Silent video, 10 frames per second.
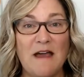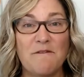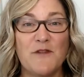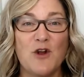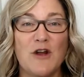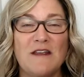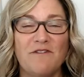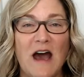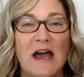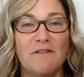I have
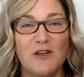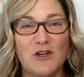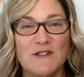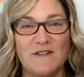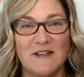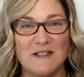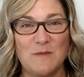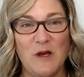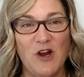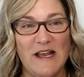35 years of
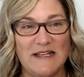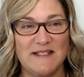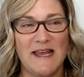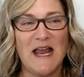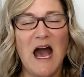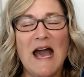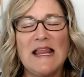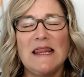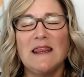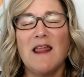experience and
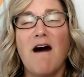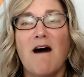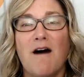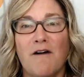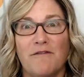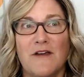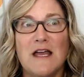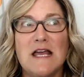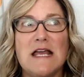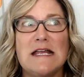I love